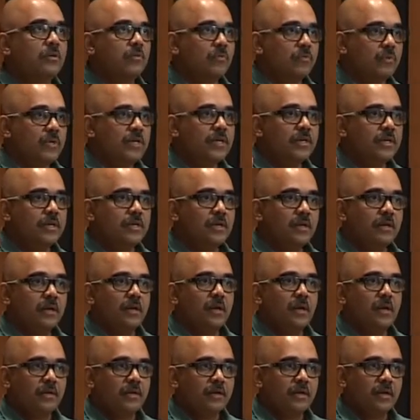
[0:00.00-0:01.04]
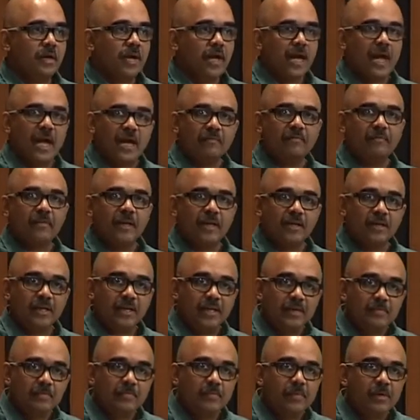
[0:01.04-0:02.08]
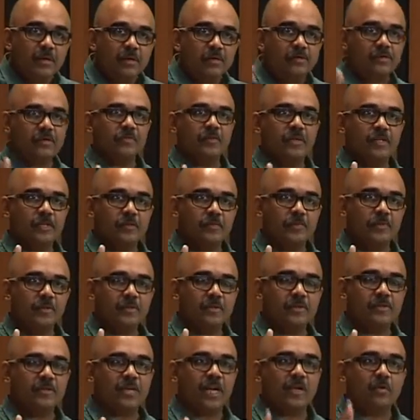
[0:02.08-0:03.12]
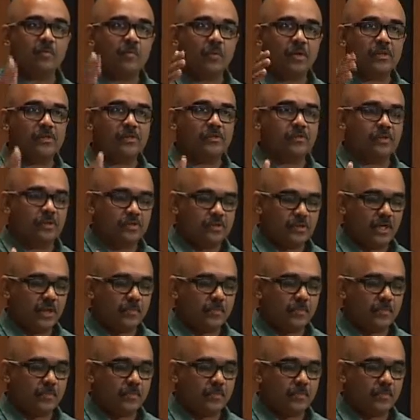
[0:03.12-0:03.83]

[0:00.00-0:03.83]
we have an immersive experience at one stretch.